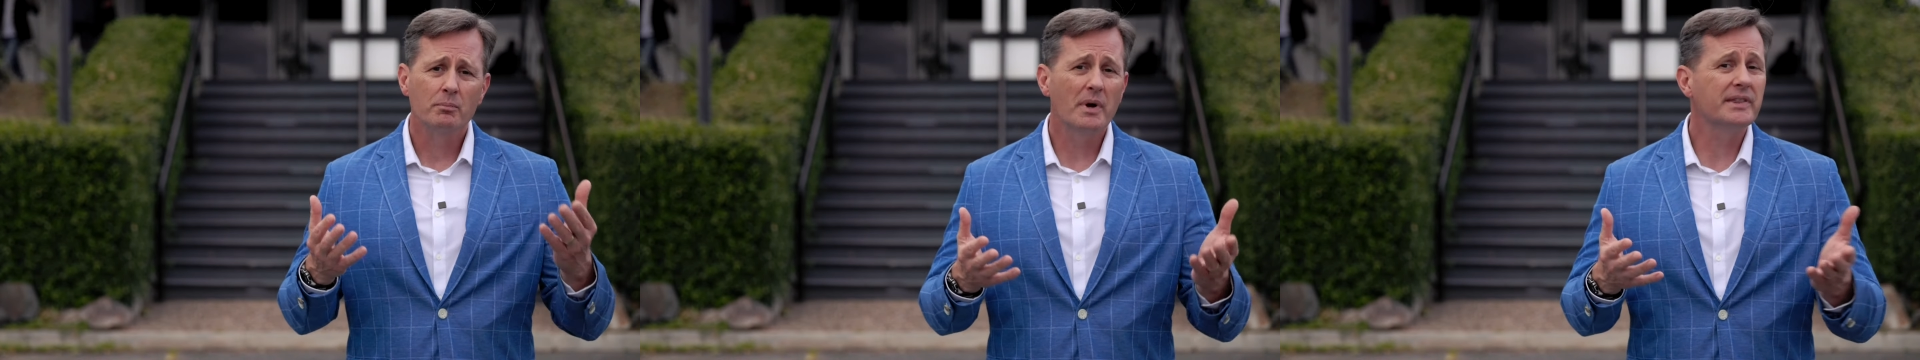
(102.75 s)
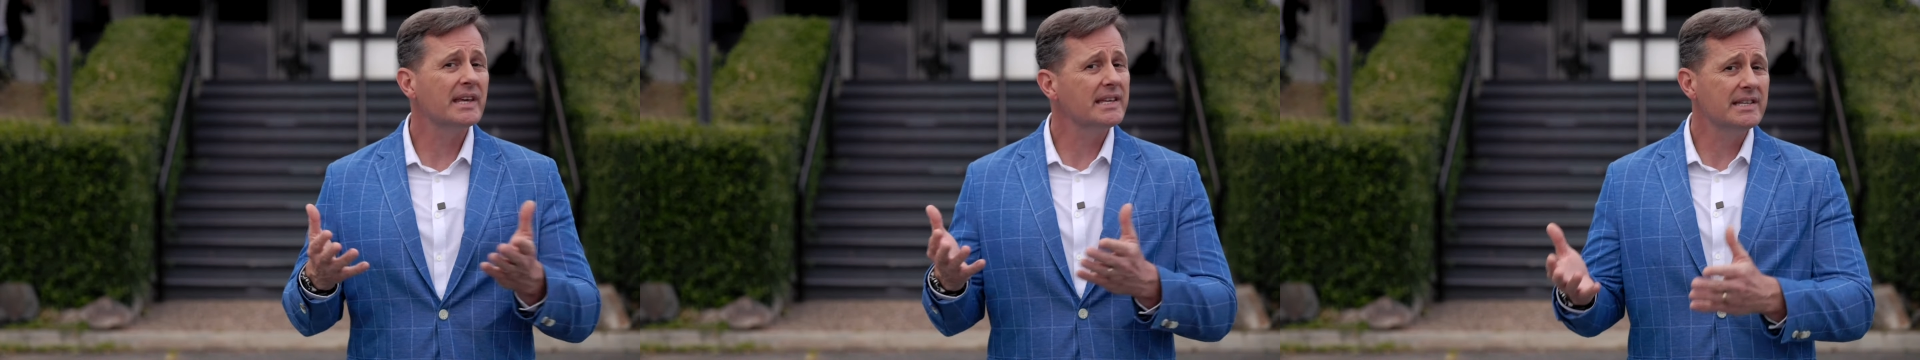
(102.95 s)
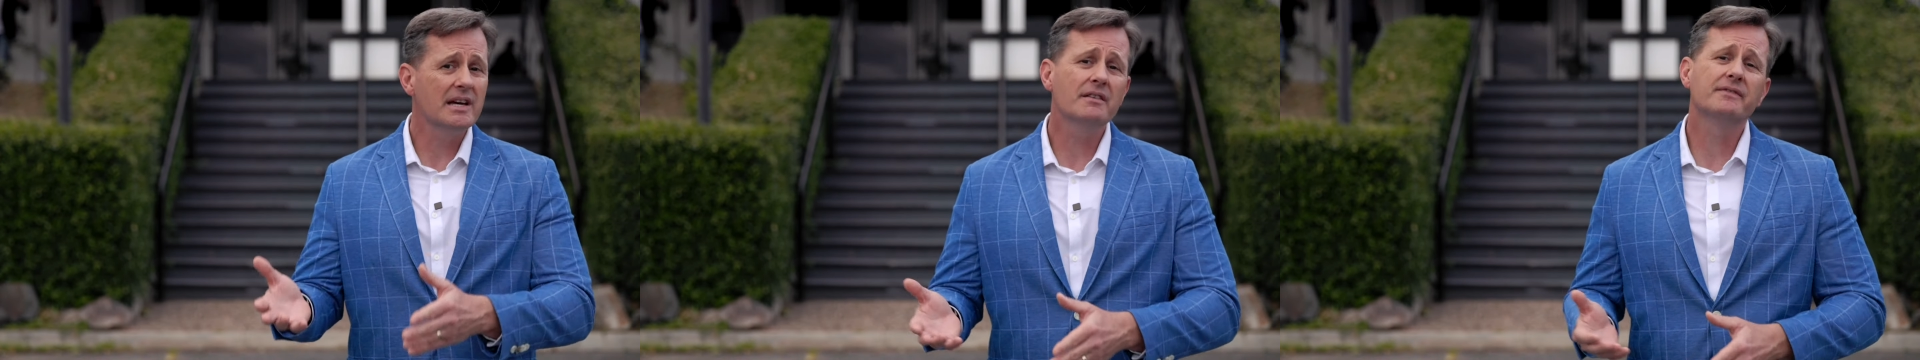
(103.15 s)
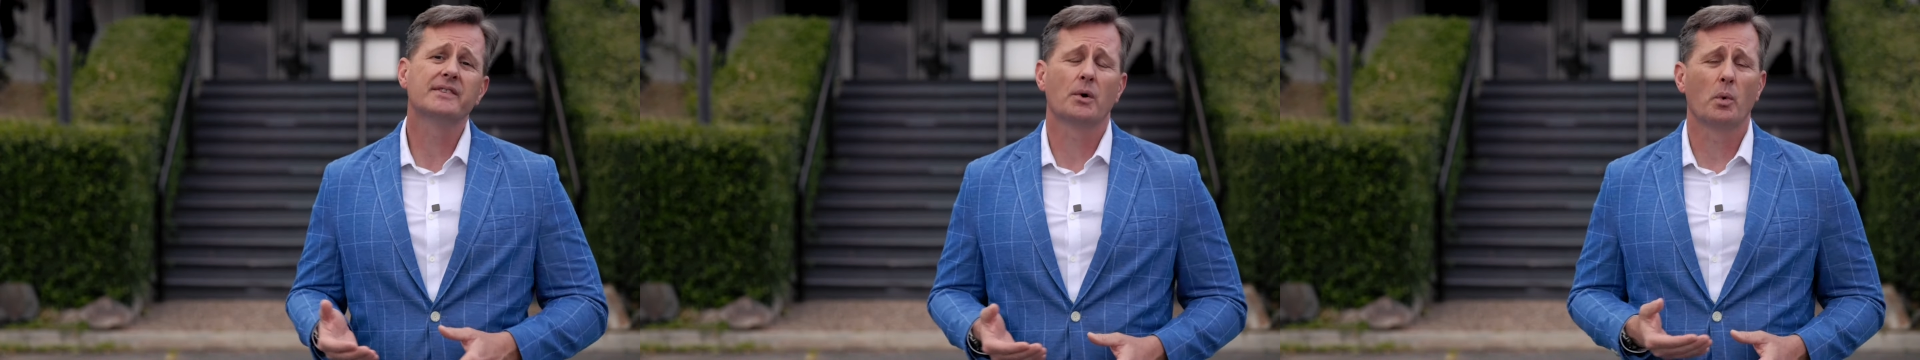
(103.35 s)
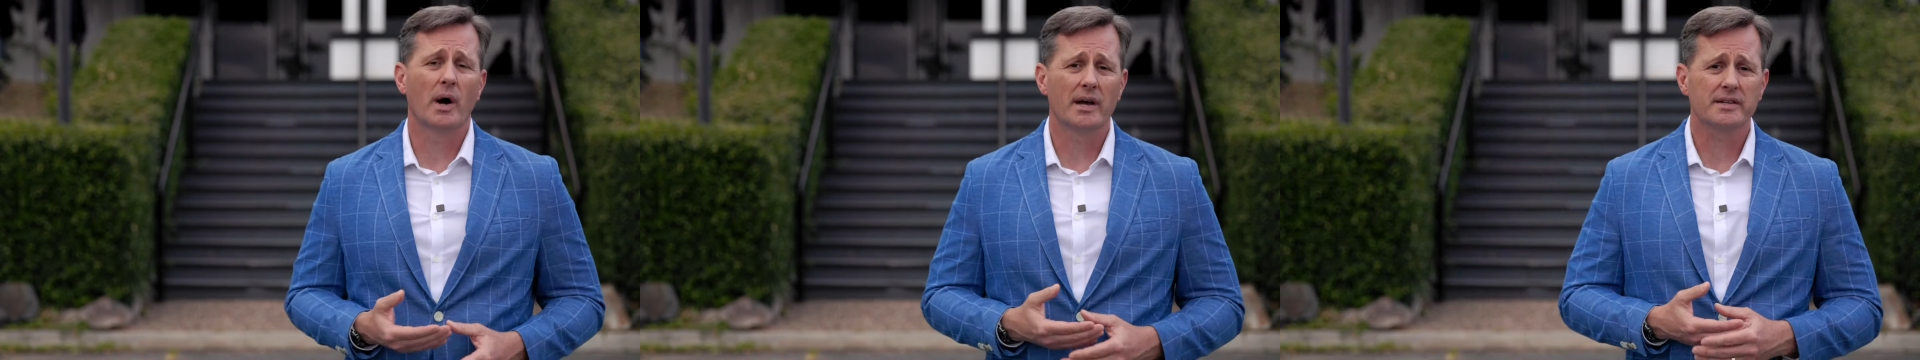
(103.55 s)
but they give
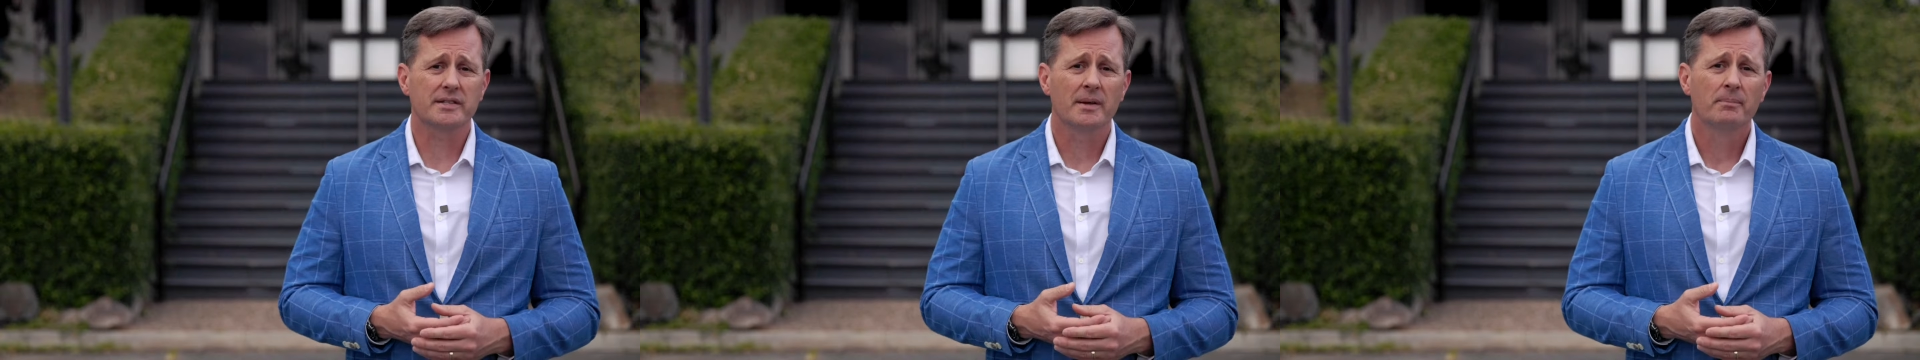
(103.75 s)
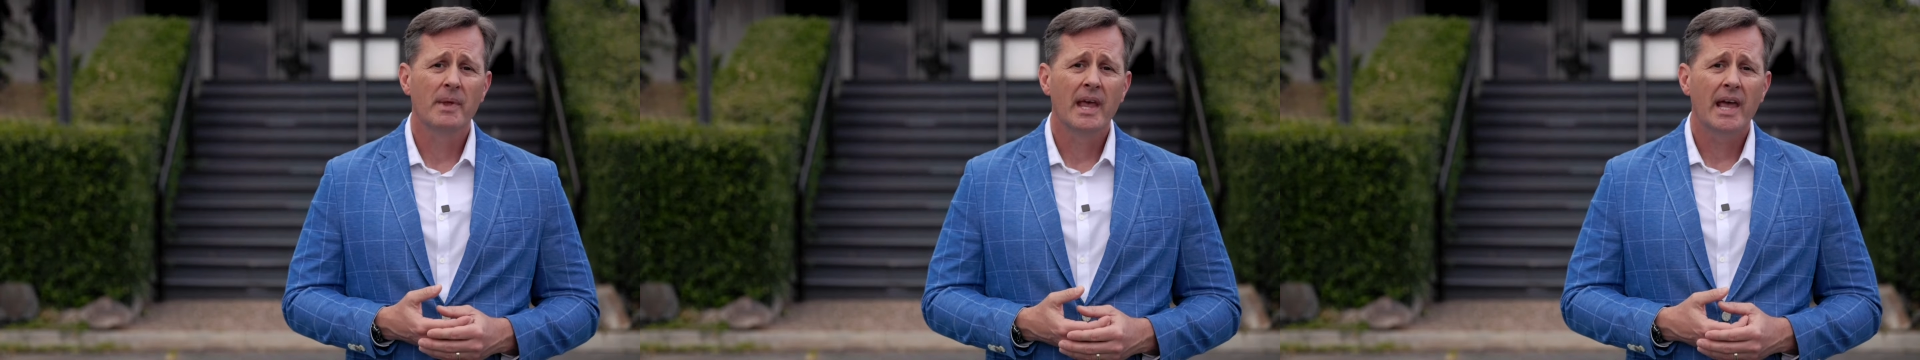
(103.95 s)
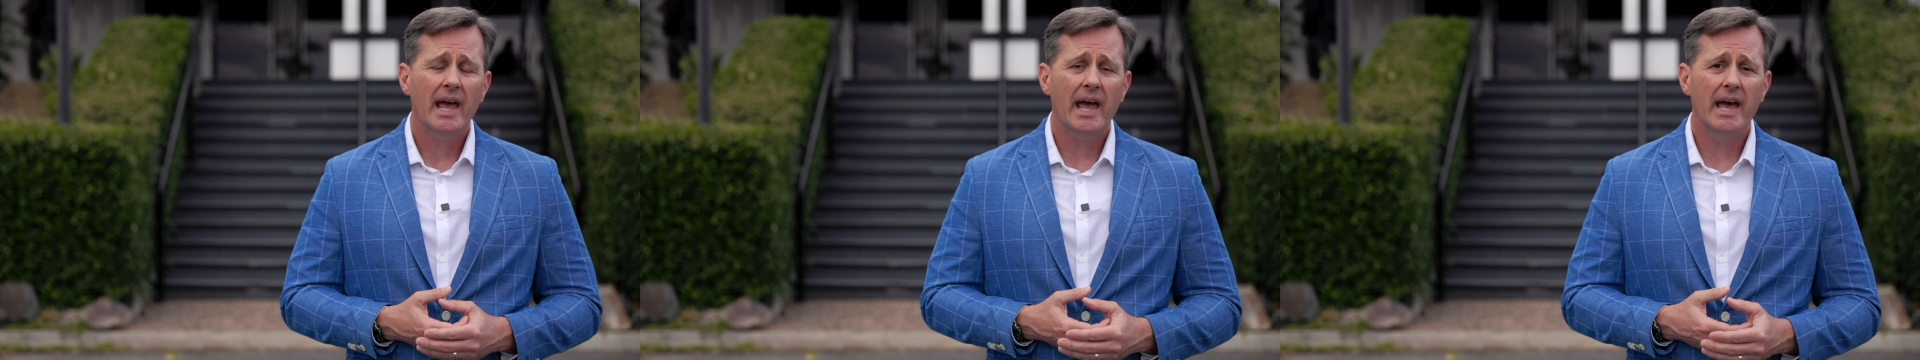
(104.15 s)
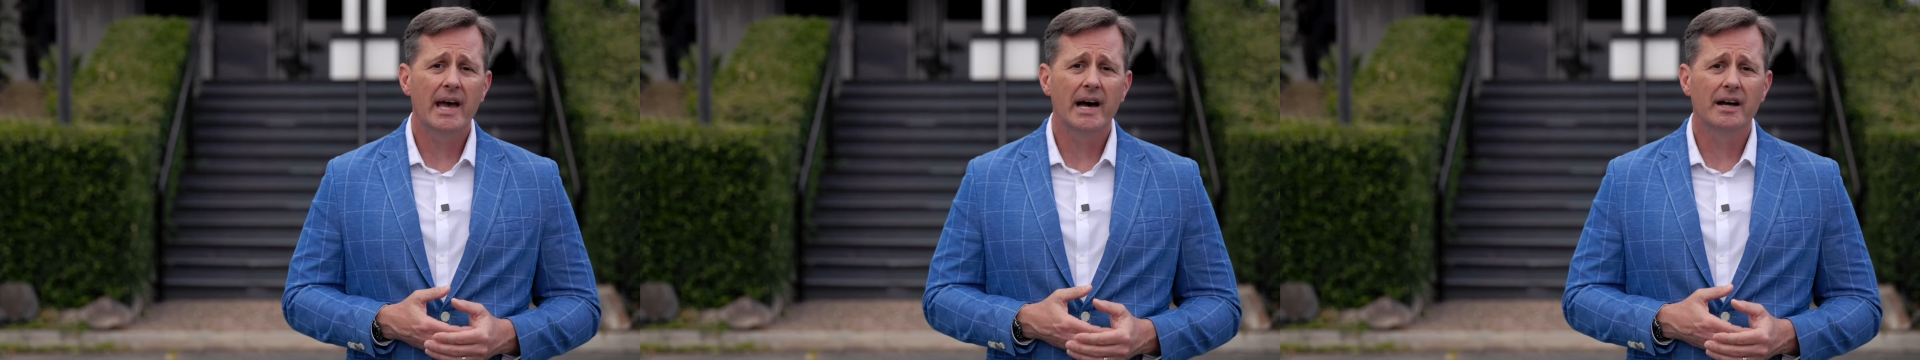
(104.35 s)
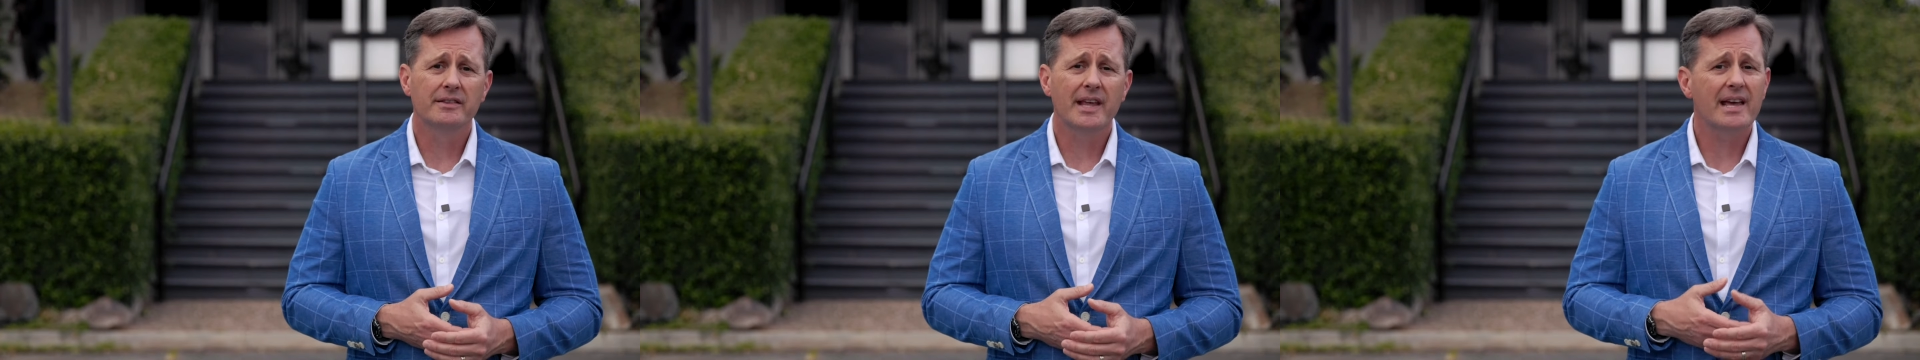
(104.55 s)
to us.
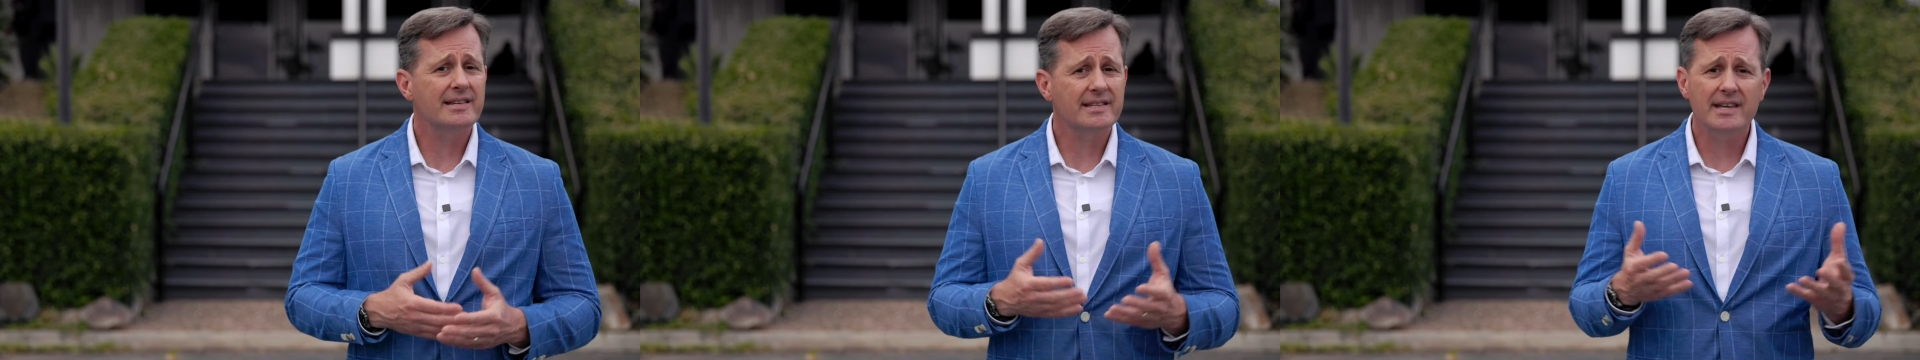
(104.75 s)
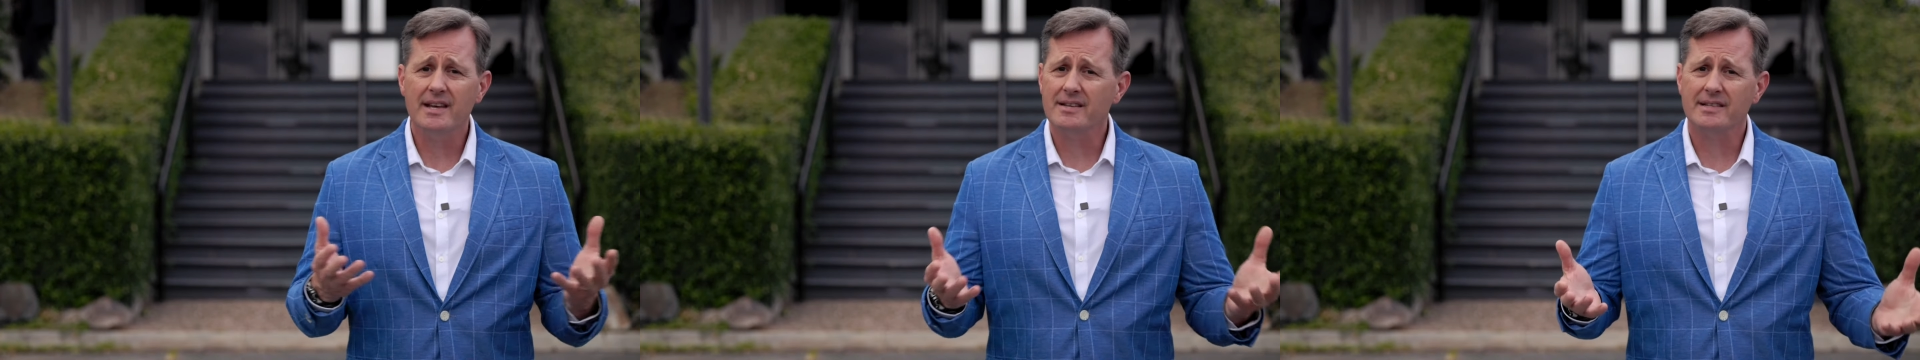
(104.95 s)
And they see